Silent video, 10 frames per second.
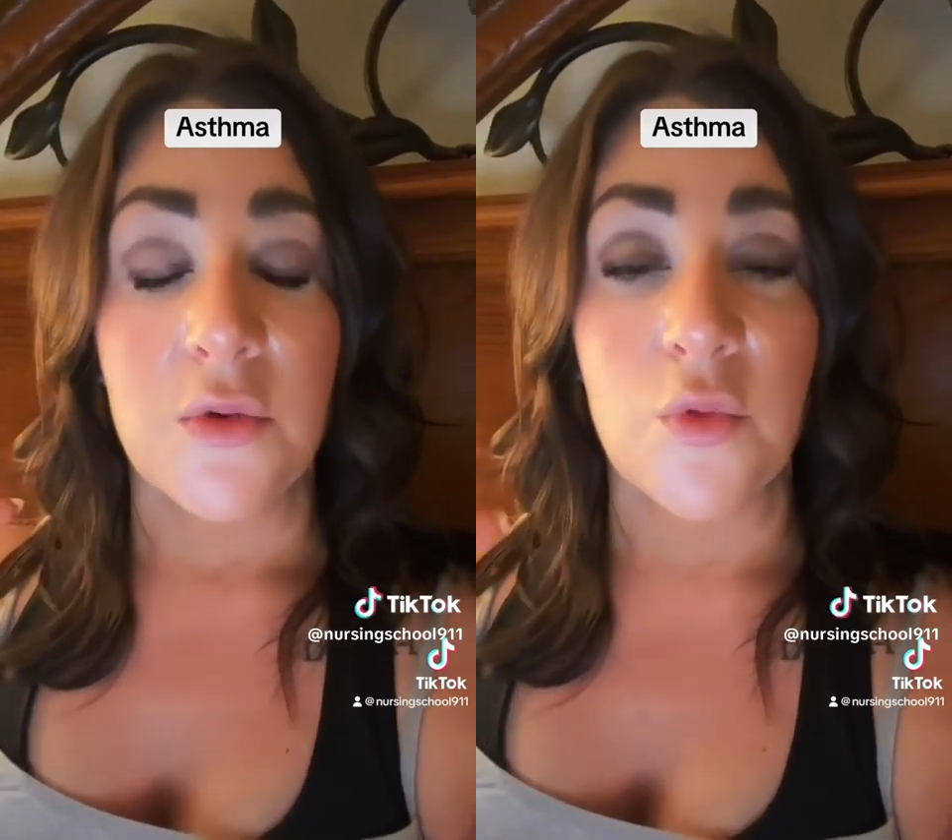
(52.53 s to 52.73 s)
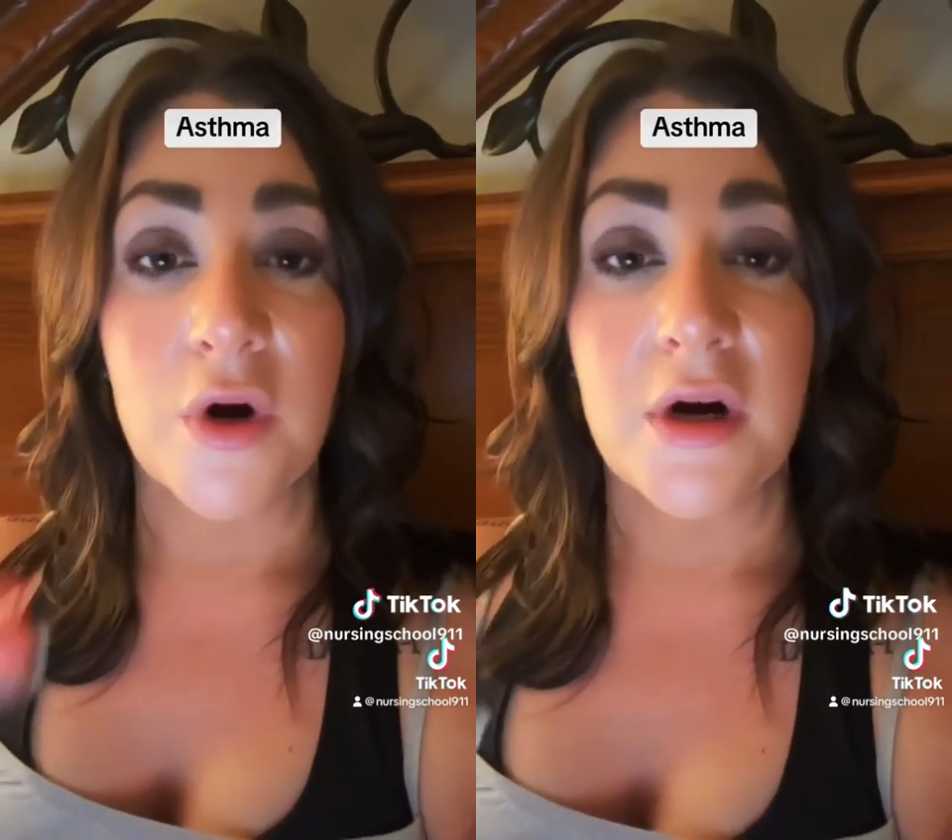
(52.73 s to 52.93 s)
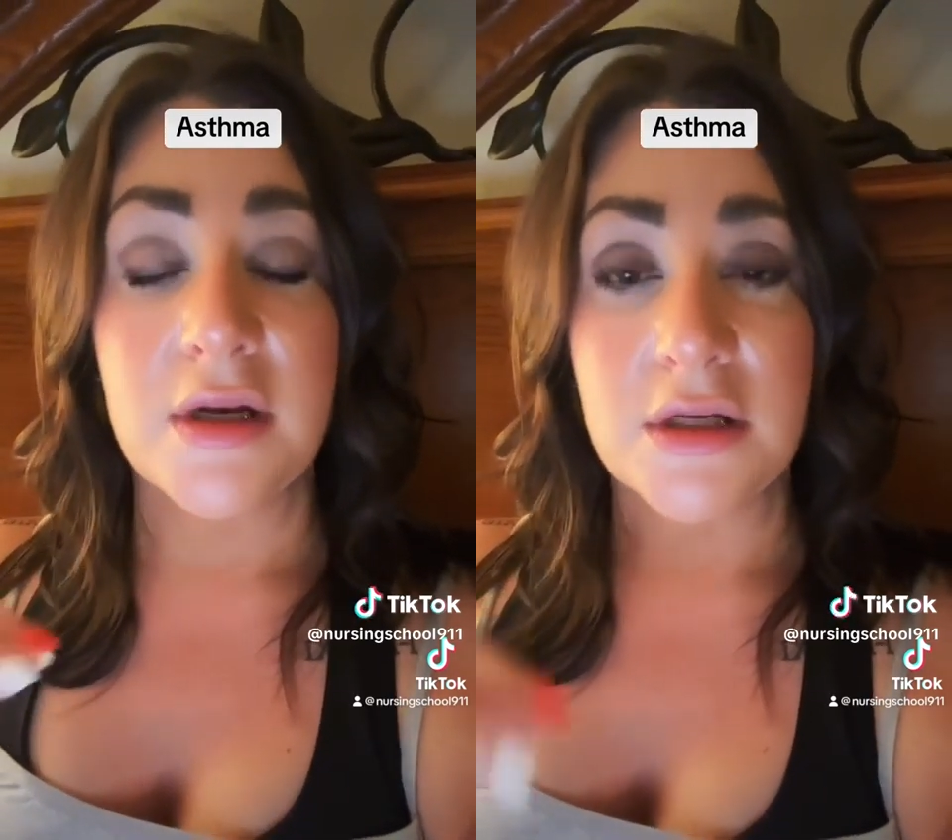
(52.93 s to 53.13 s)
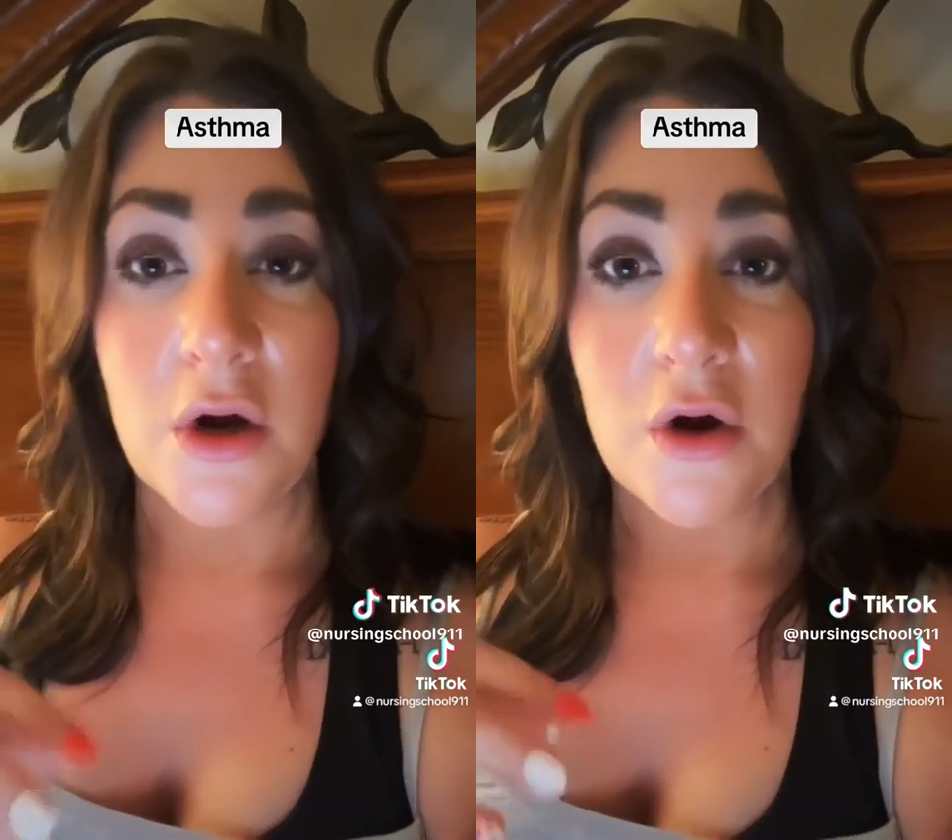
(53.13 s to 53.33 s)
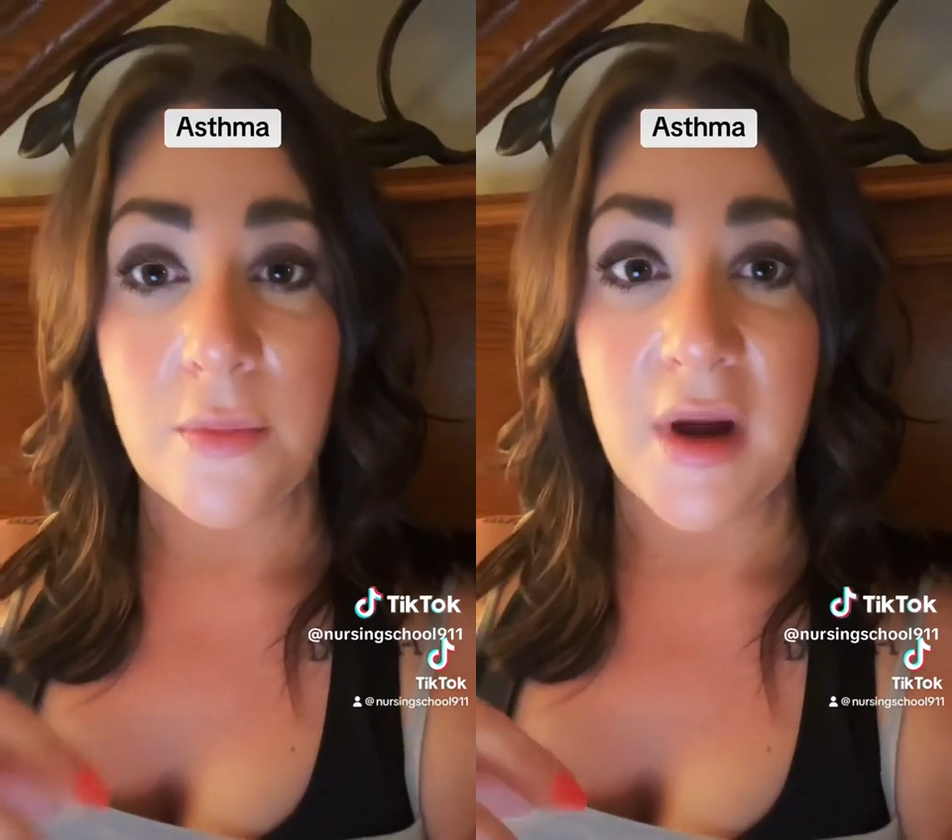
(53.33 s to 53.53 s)
we're going to
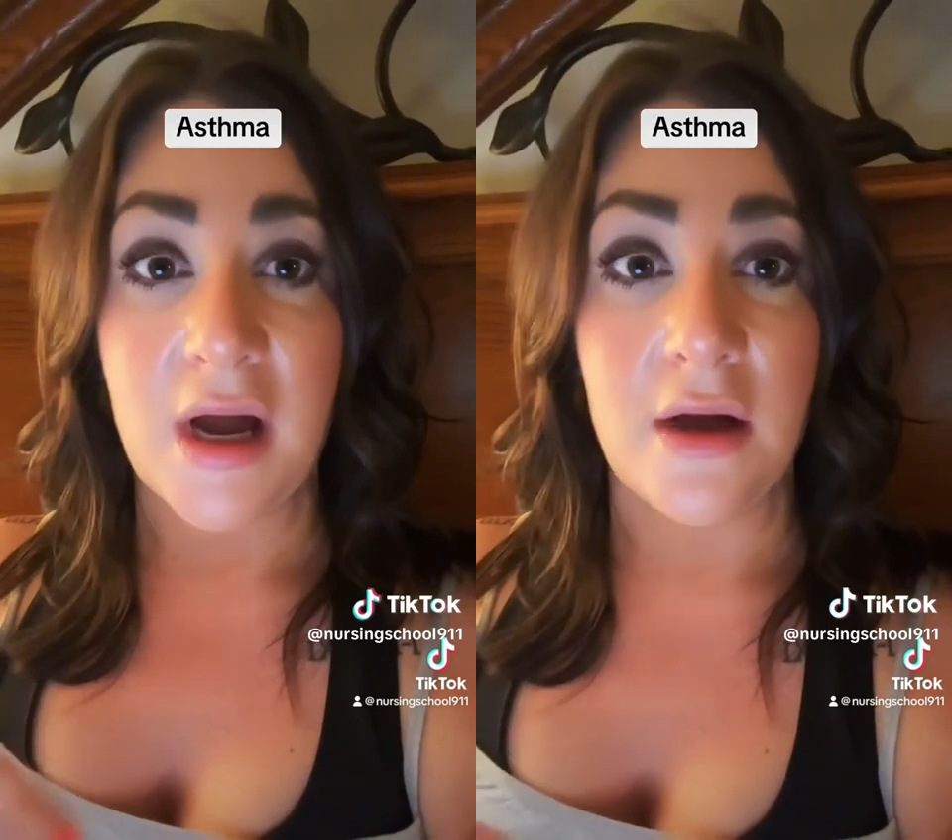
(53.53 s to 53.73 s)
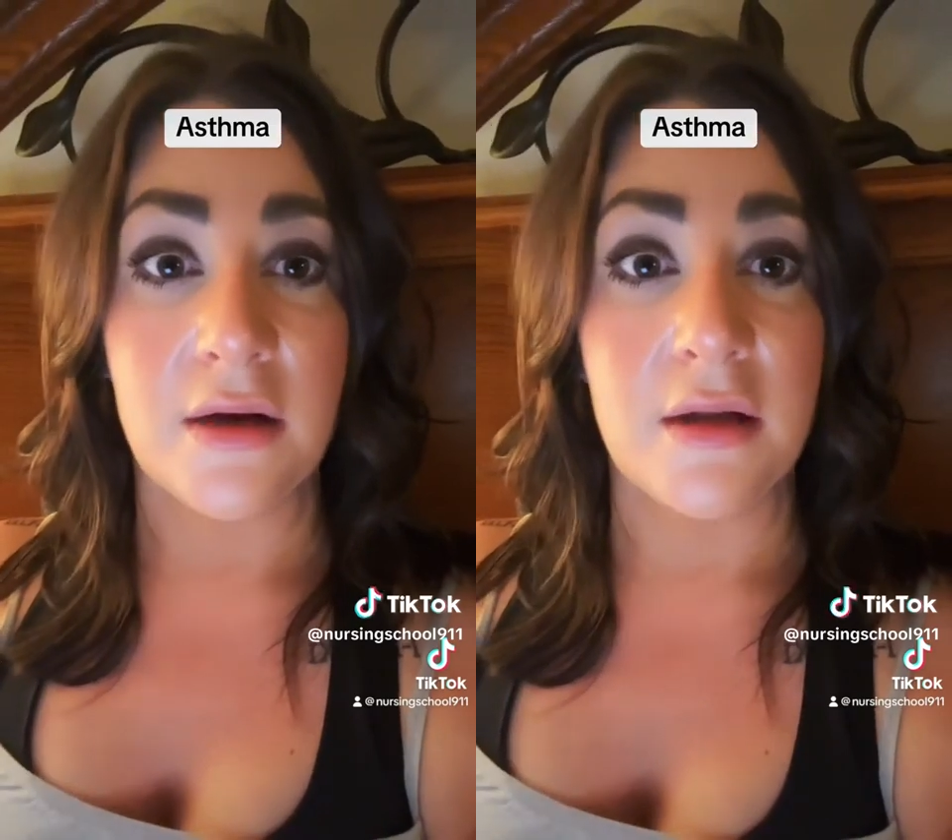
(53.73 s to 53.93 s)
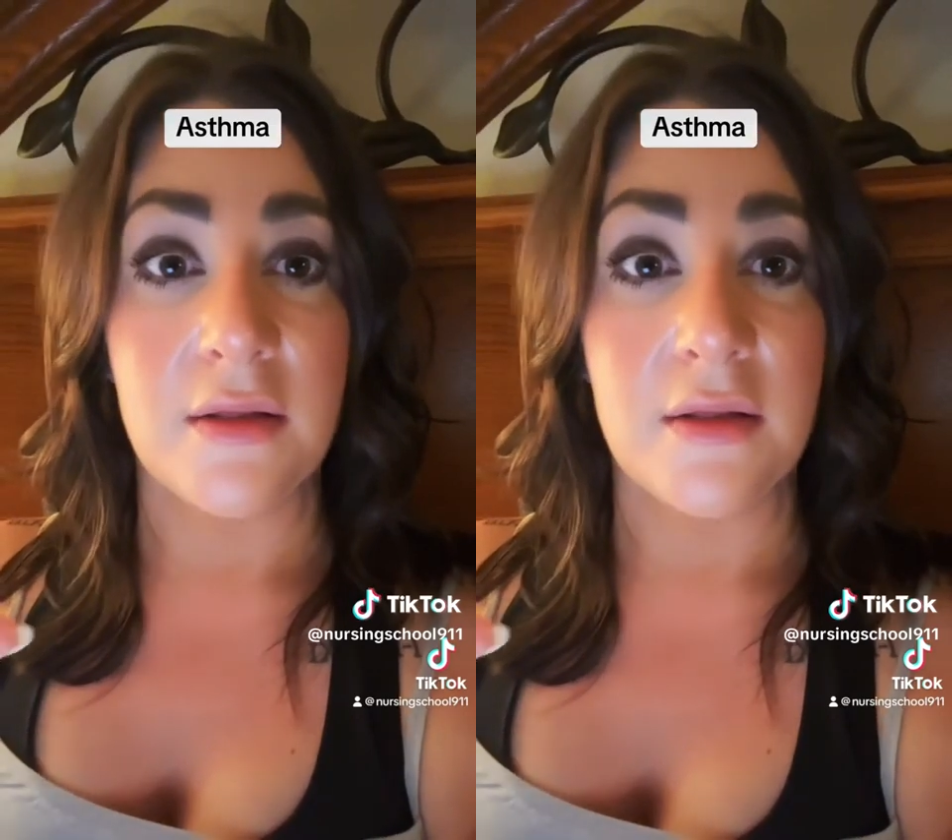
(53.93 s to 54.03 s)
talk about